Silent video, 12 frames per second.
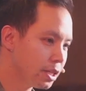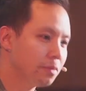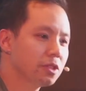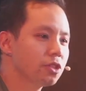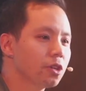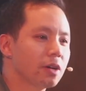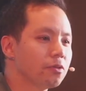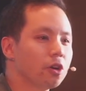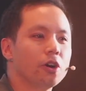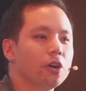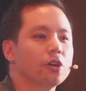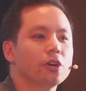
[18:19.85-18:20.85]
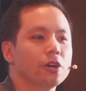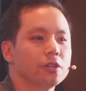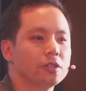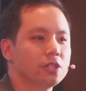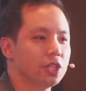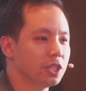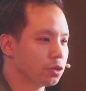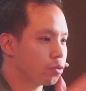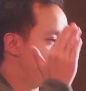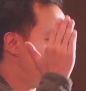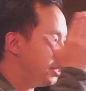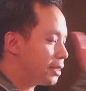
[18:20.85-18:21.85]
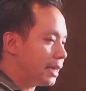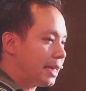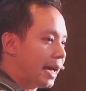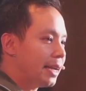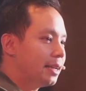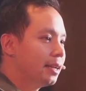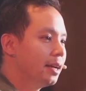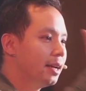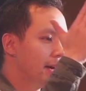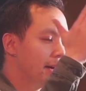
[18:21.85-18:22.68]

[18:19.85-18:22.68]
James and John have not heard Jesus repeat again